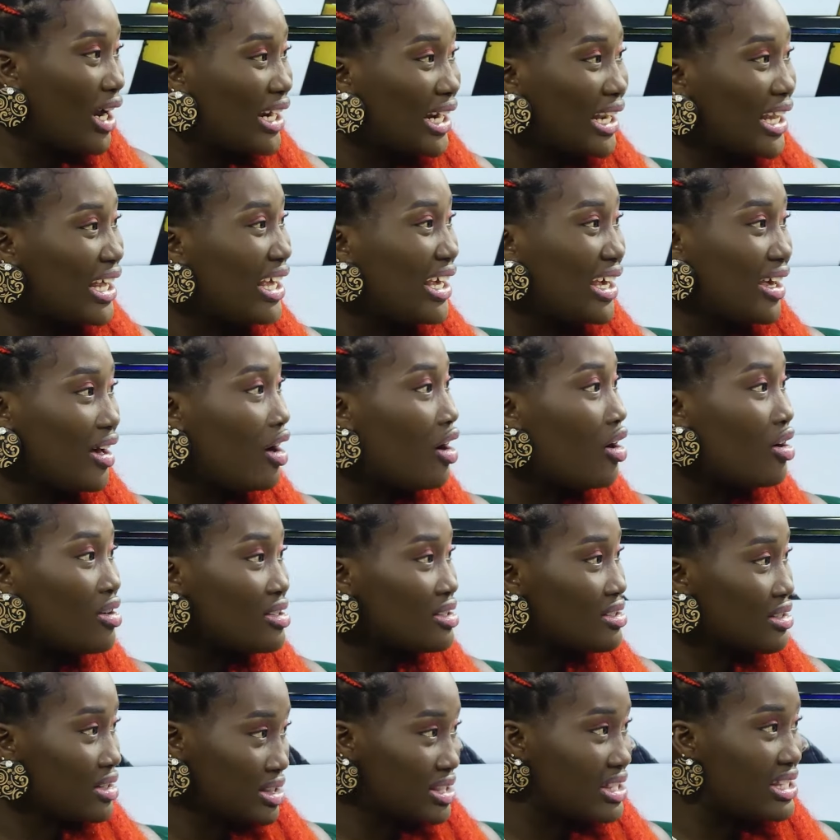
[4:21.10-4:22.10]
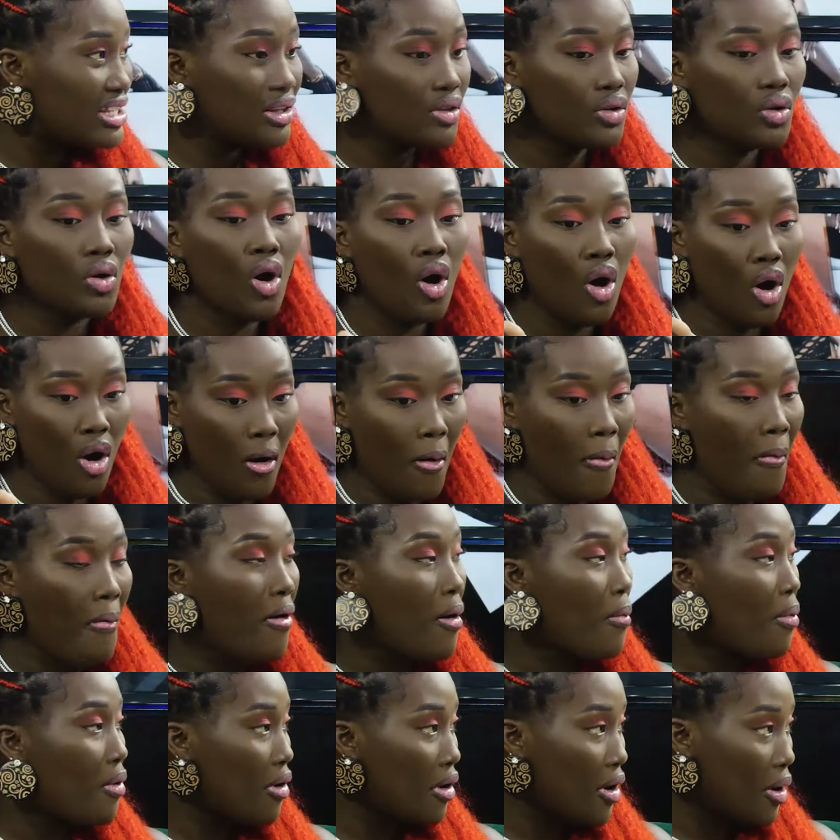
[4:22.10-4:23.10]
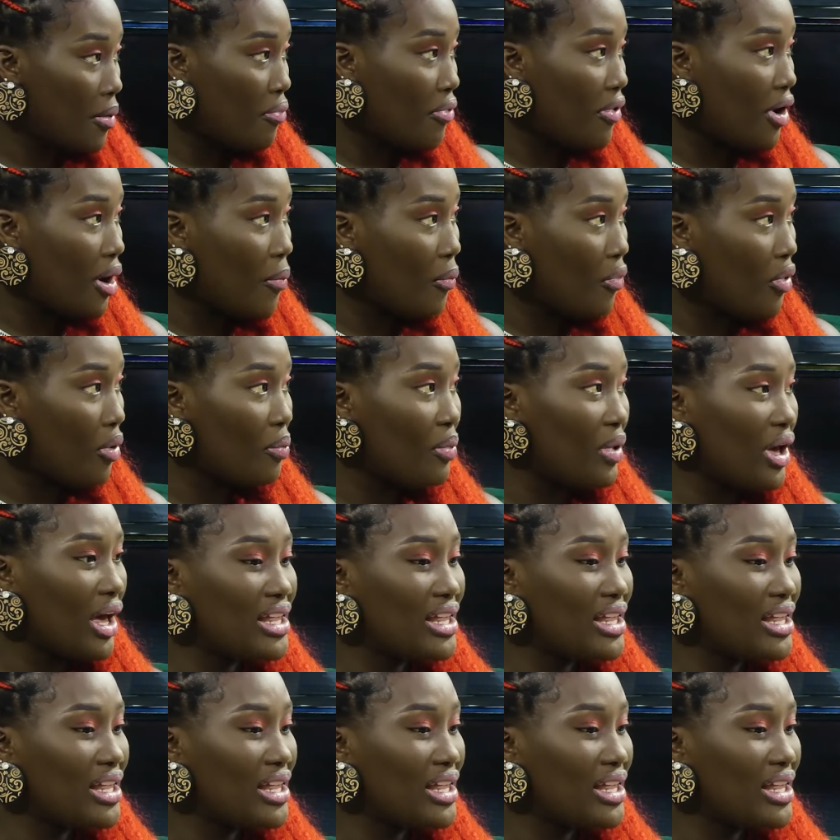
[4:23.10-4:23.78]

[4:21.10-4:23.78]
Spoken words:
single. Yes. Oh, we have a problem.